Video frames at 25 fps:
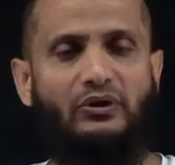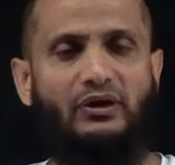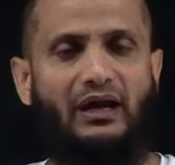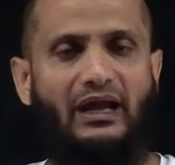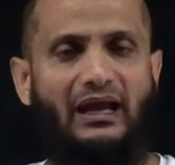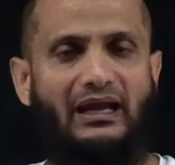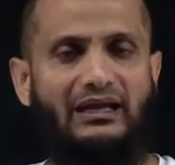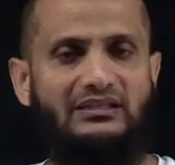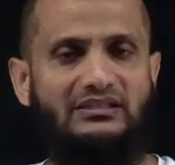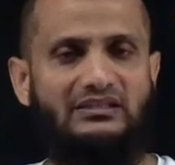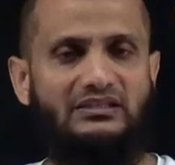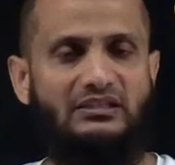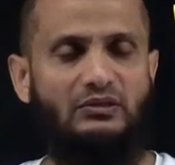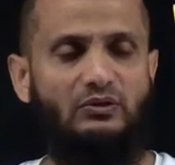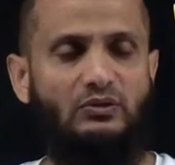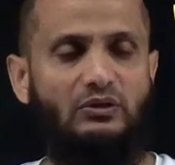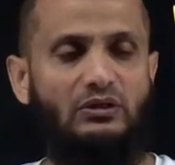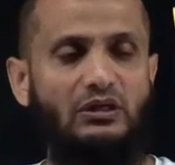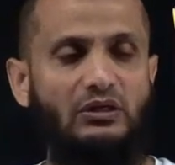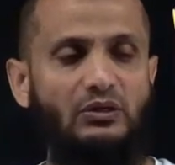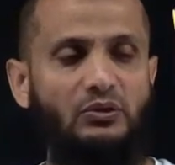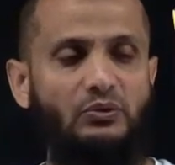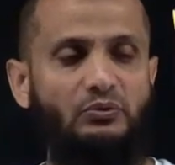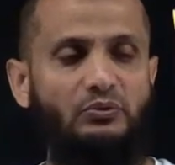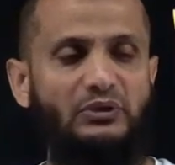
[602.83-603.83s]
has the
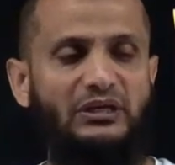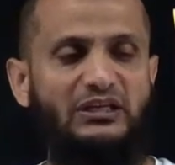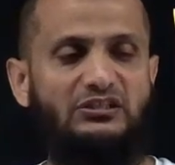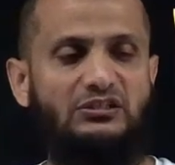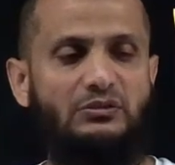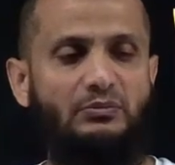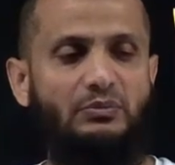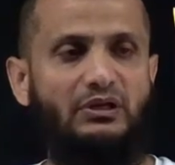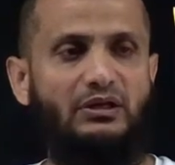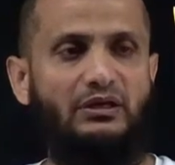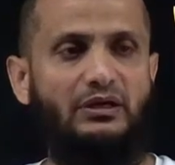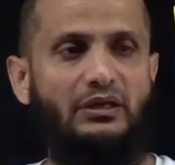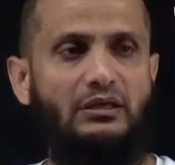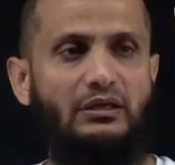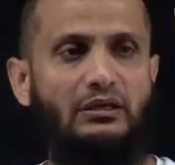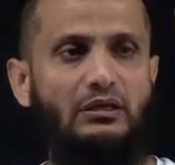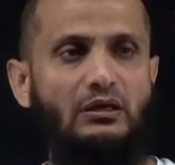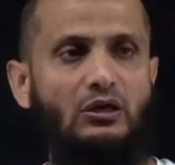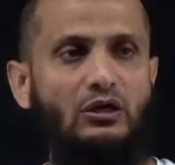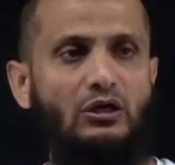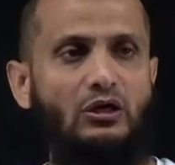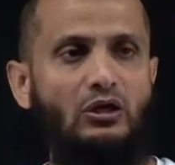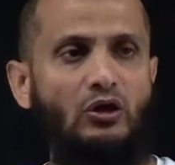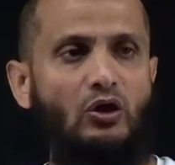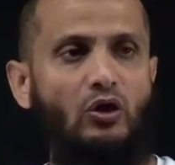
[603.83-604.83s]
reachability
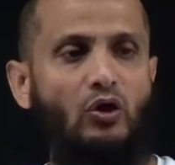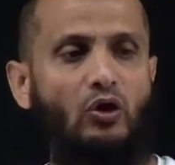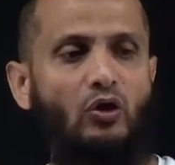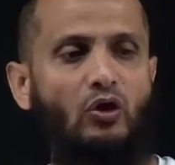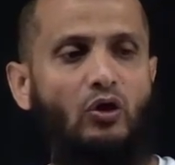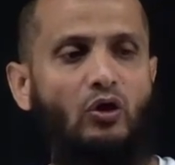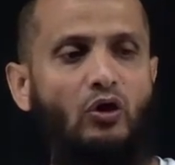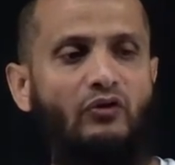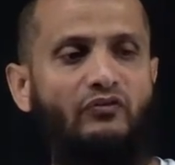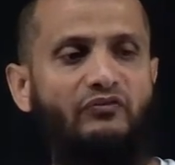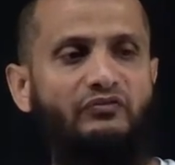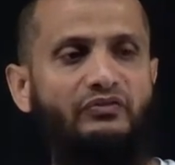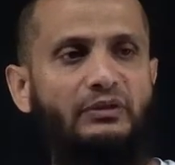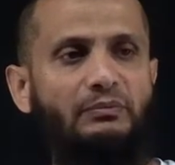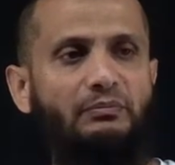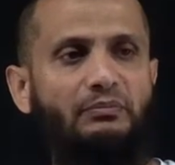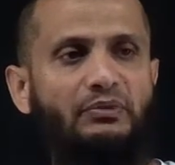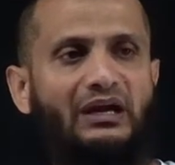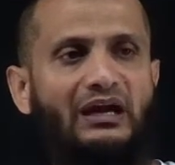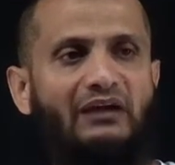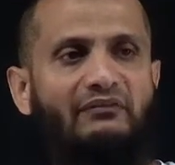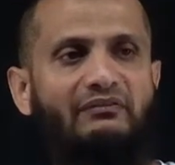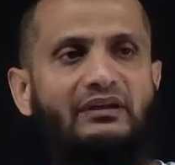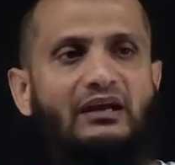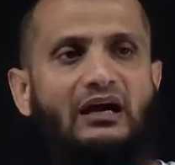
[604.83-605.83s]
of the
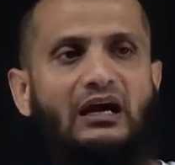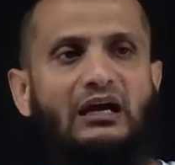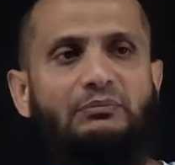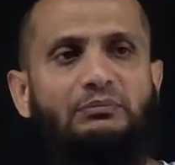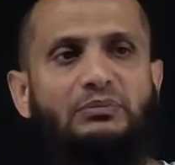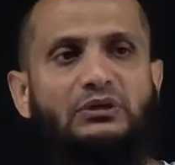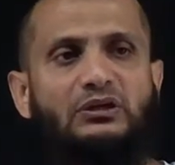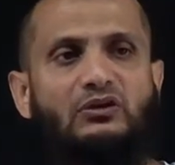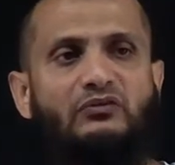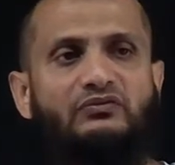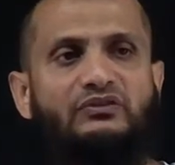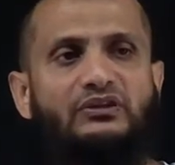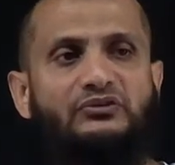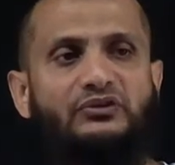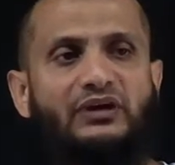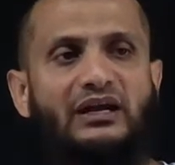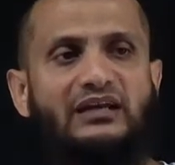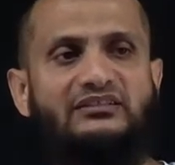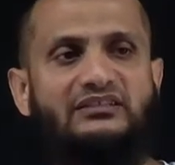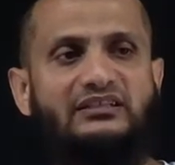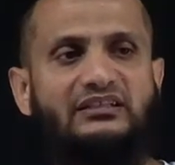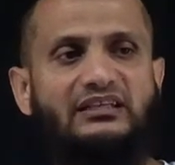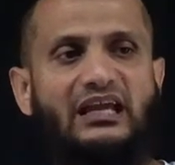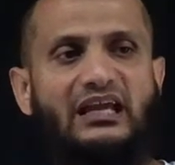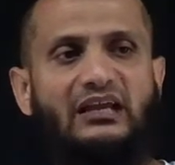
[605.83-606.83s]
private IP of the
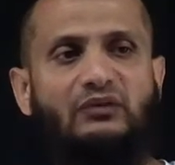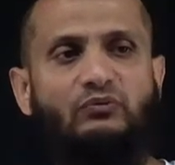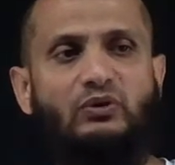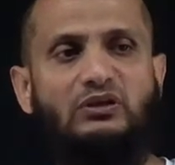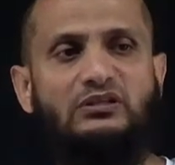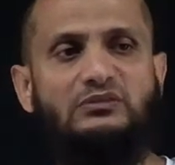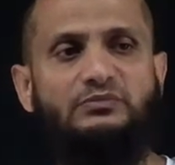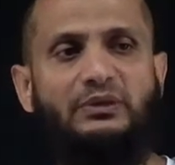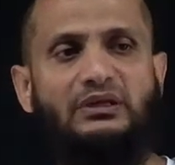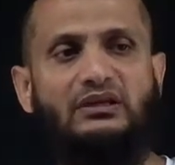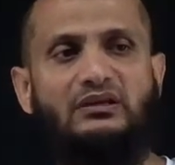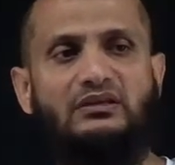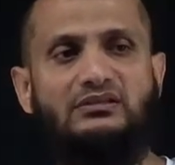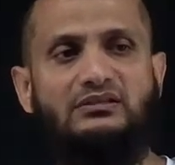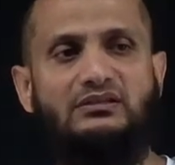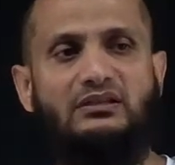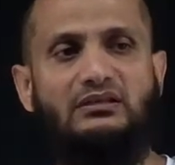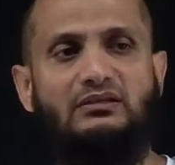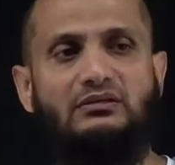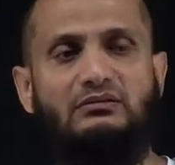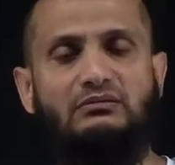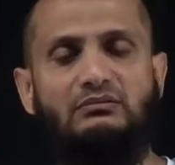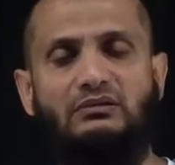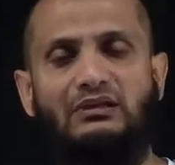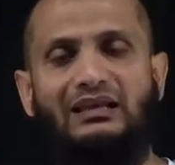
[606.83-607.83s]
transit gateways because
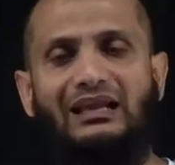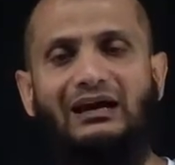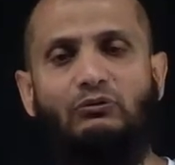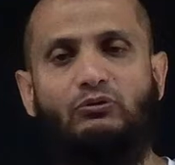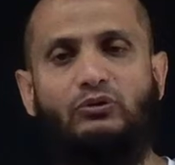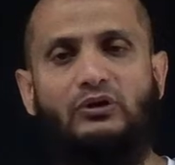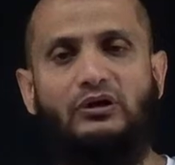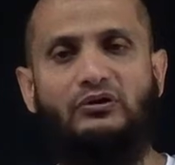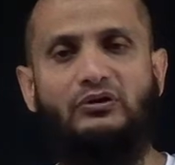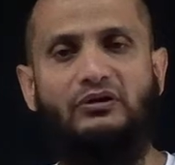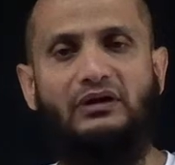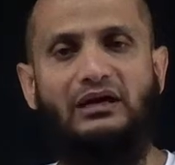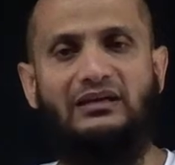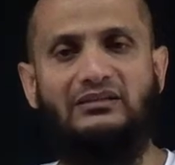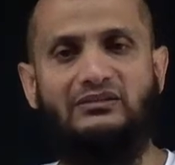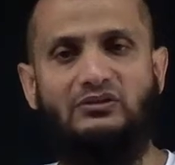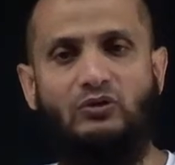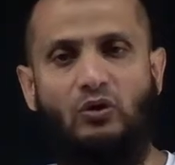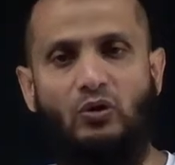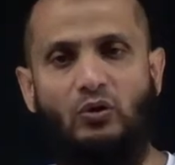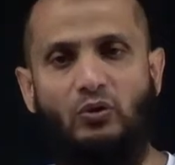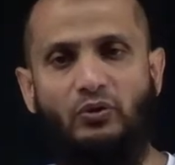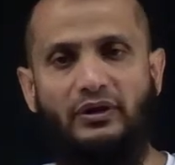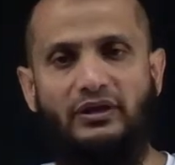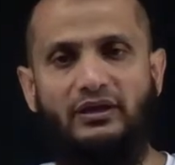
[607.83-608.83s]
the cloud router has
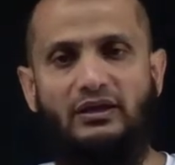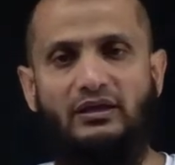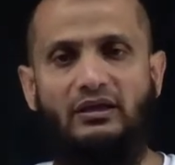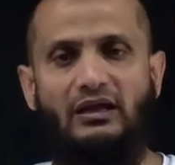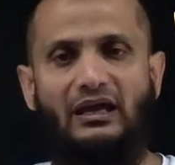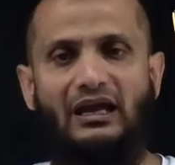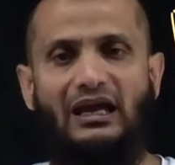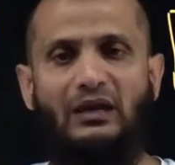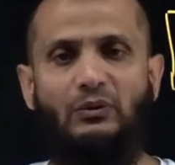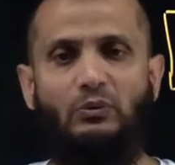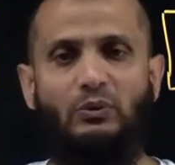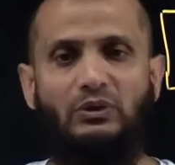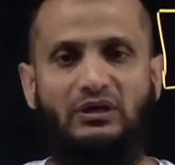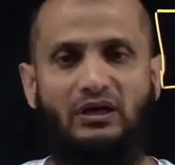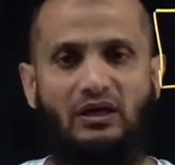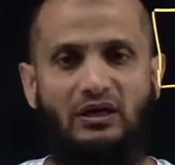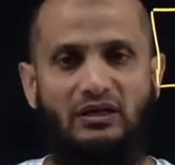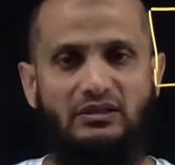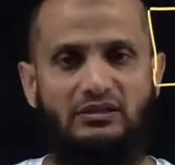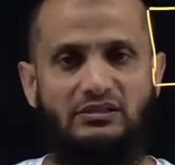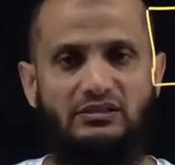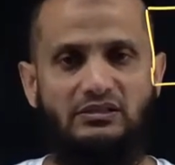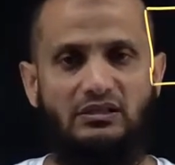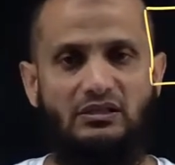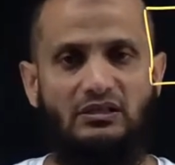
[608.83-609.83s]
already
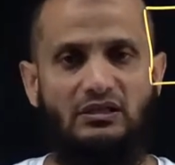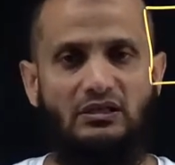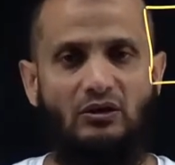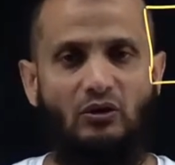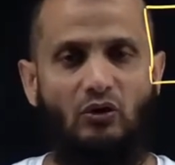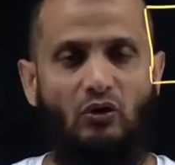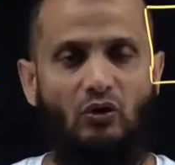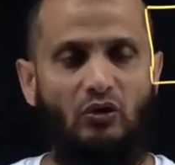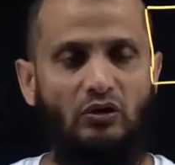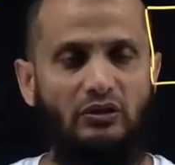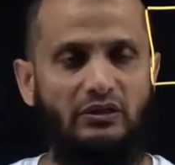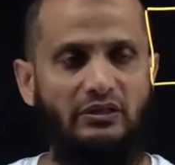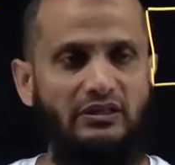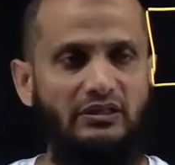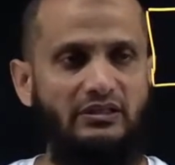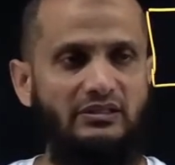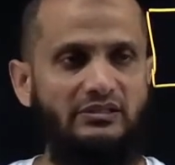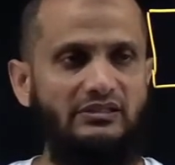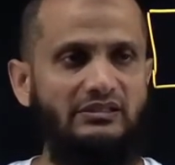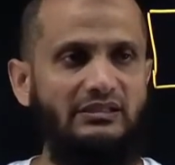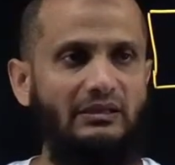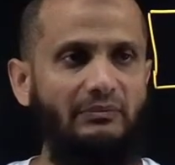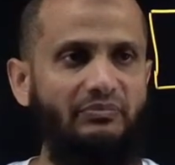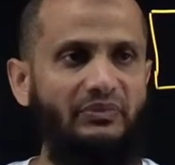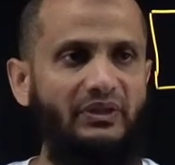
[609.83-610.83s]
advertised all the
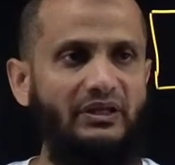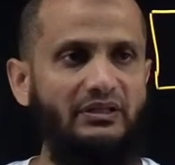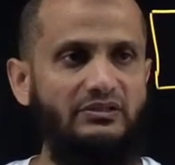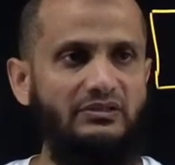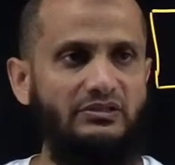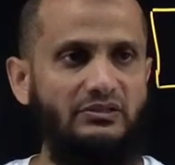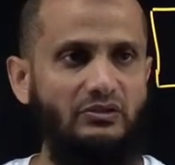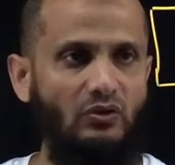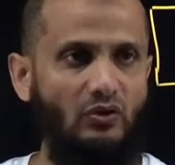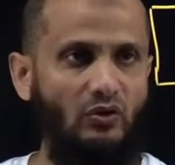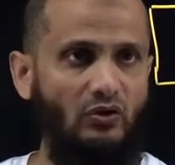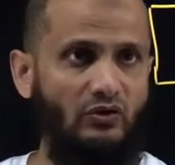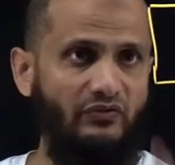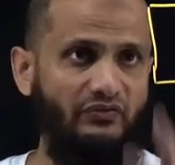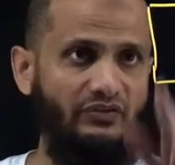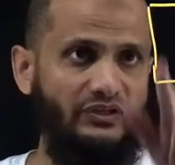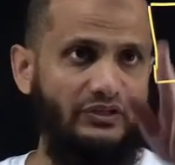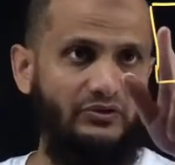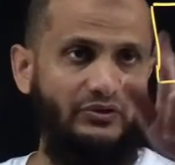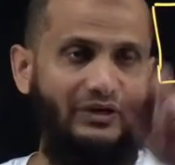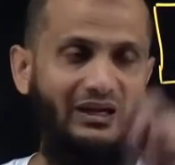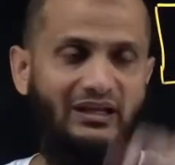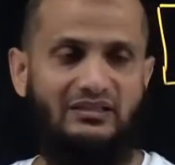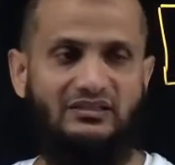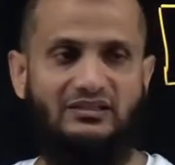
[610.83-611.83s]
subnets of the
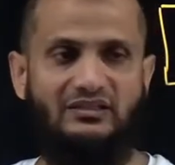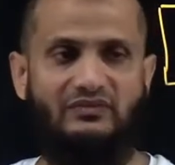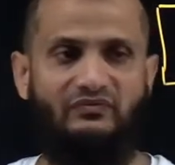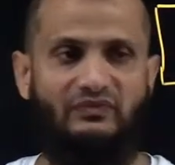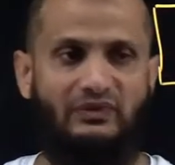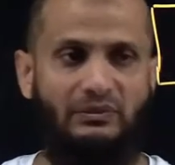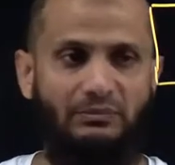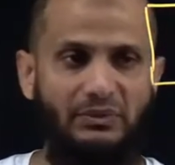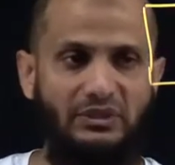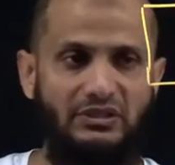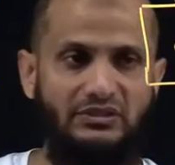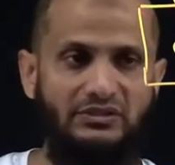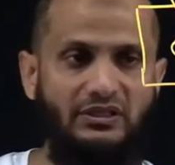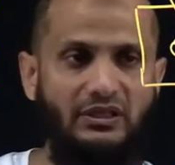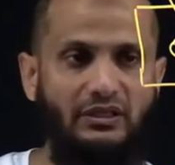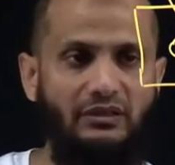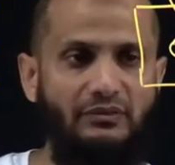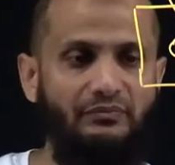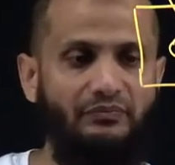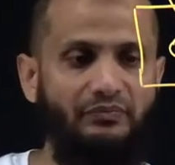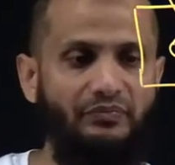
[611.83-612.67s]
transit VPC.